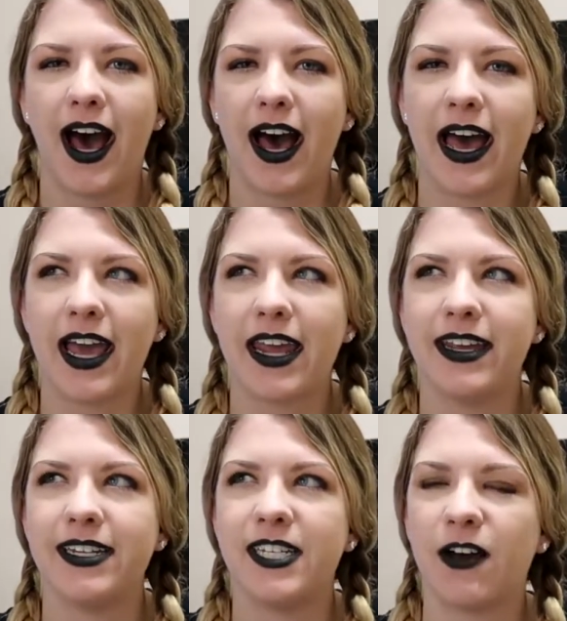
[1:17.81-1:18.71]

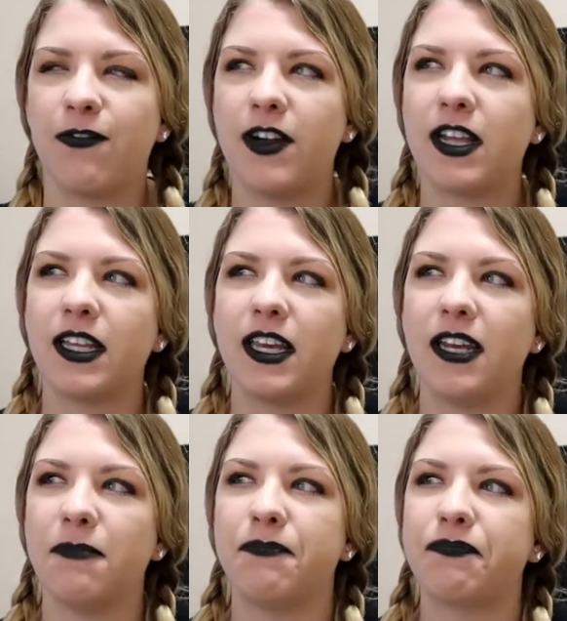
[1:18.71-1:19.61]
I
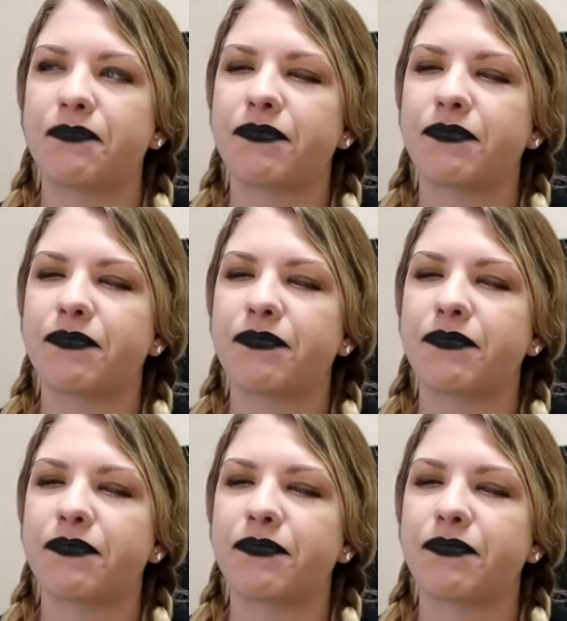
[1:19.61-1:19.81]
definitely